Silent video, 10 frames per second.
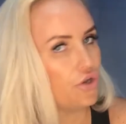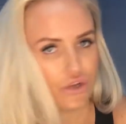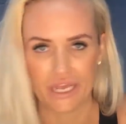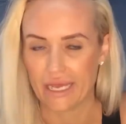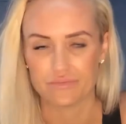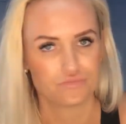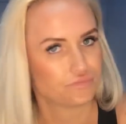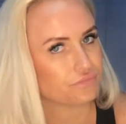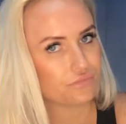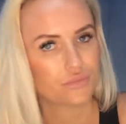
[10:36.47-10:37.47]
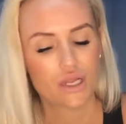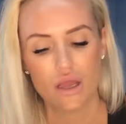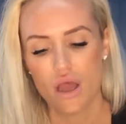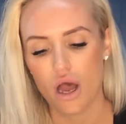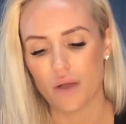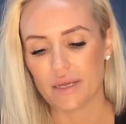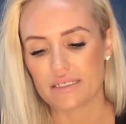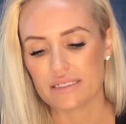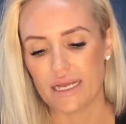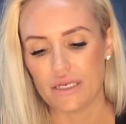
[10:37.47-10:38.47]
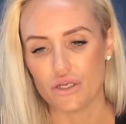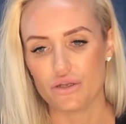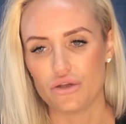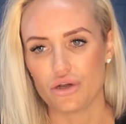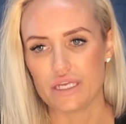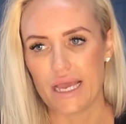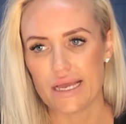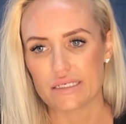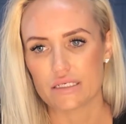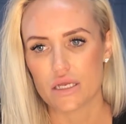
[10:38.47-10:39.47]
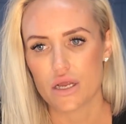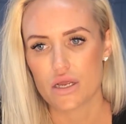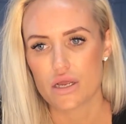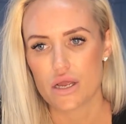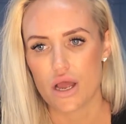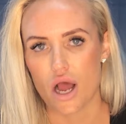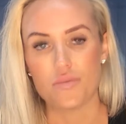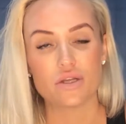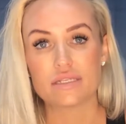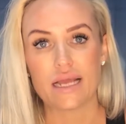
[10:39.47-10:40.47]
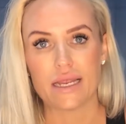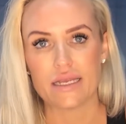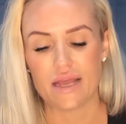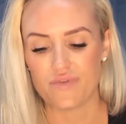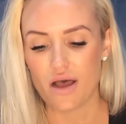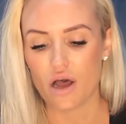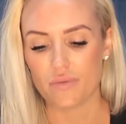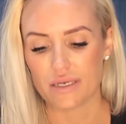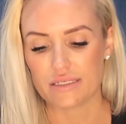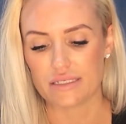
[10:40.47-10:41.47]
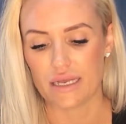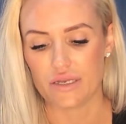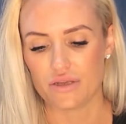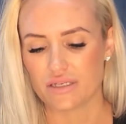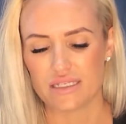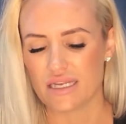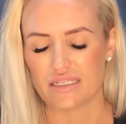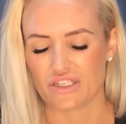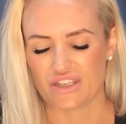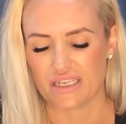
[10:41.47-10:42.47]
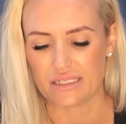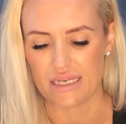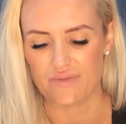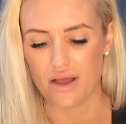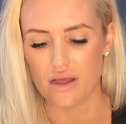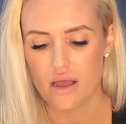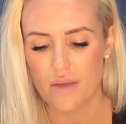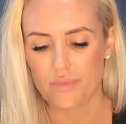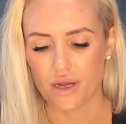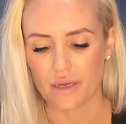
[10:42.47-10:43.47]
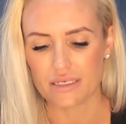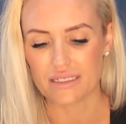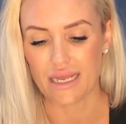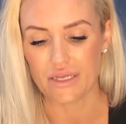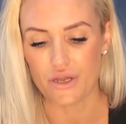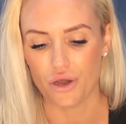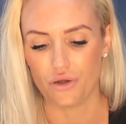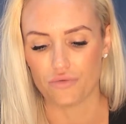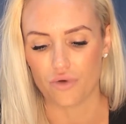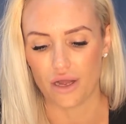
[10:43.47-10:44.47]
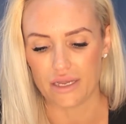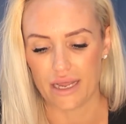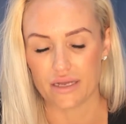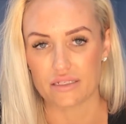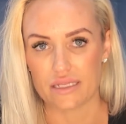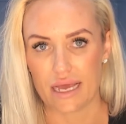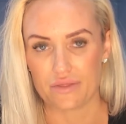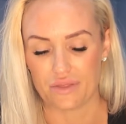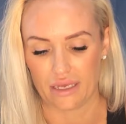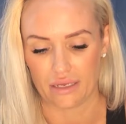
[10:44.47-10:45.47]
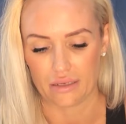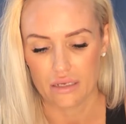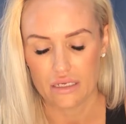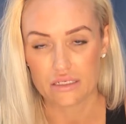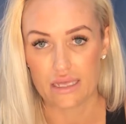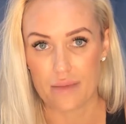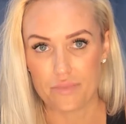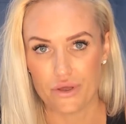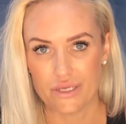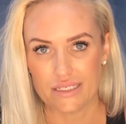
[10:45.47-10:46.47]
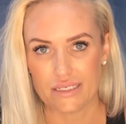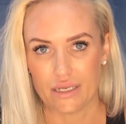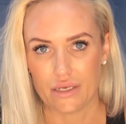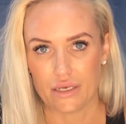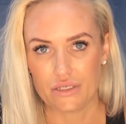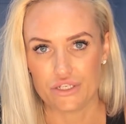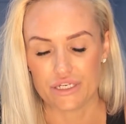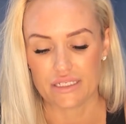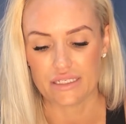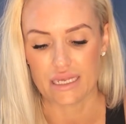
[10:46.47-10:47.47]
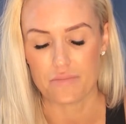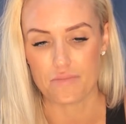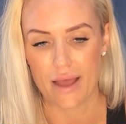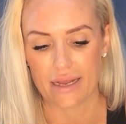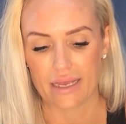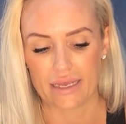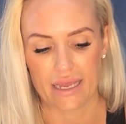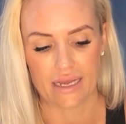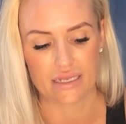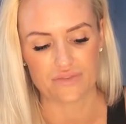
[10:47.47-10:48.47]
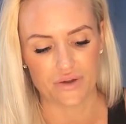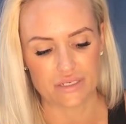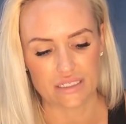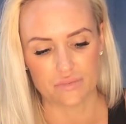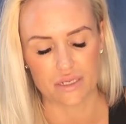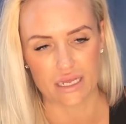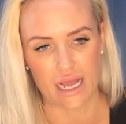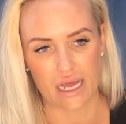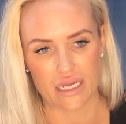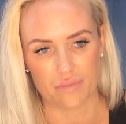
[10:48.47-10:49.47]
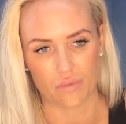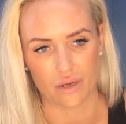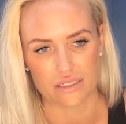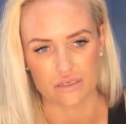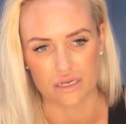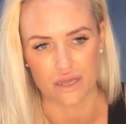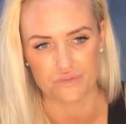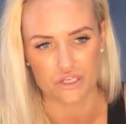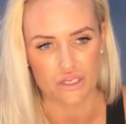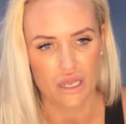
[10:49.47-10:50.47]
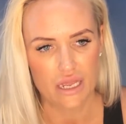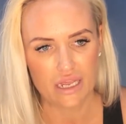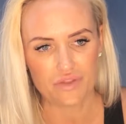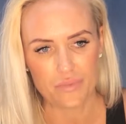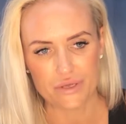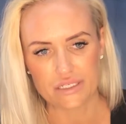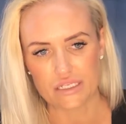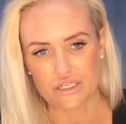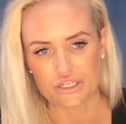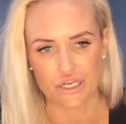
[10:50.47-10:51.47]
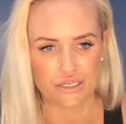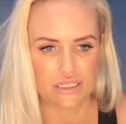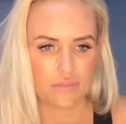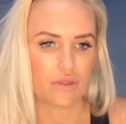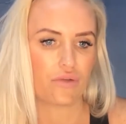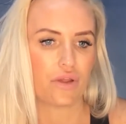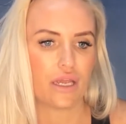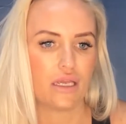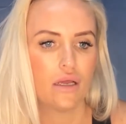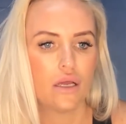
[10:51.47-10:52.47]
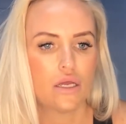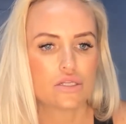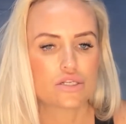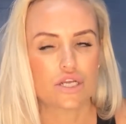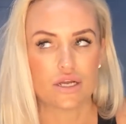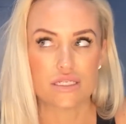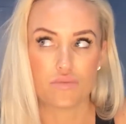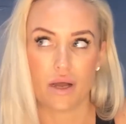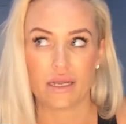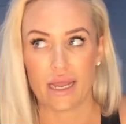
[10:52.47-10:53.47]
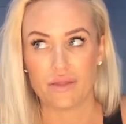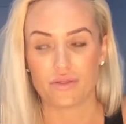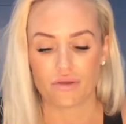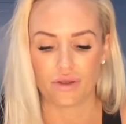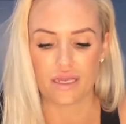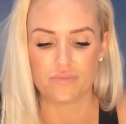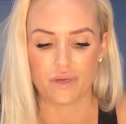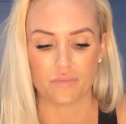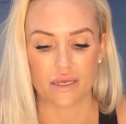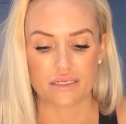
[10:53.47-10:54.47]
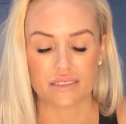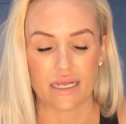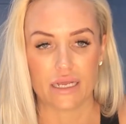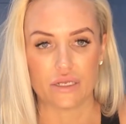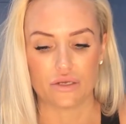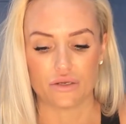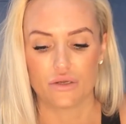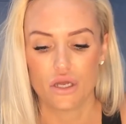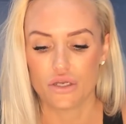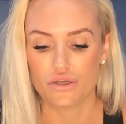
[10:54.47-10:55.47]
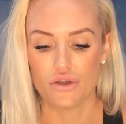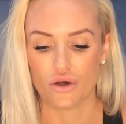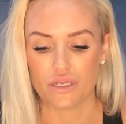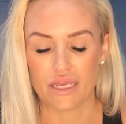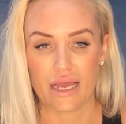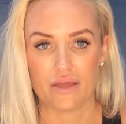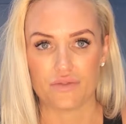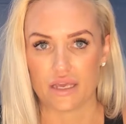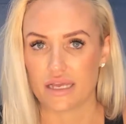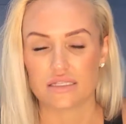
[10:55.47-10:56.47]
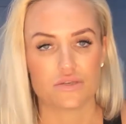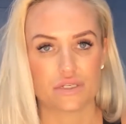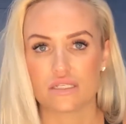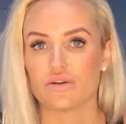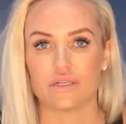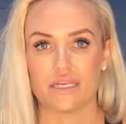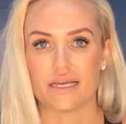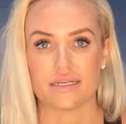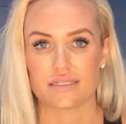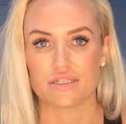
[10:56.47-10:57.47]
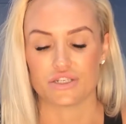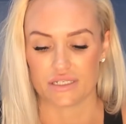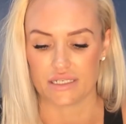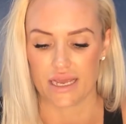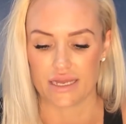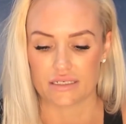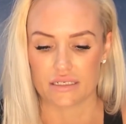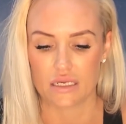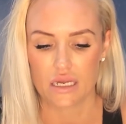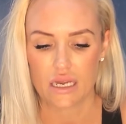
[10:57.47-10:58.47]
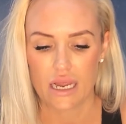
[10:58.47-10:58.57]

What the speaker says: Not yet. I'm going to say to you, not yet. I'm not saying never. I'm going to say to you, because there's no such thing as never, but I'm going to say no right now to that thing, to that person. Just sit back again. It's very similar to card number 1. So I don't know if the person that chose number 3 chose 1 and 3, but I'm going to say to you, not yet. The answer is not yes, just yet.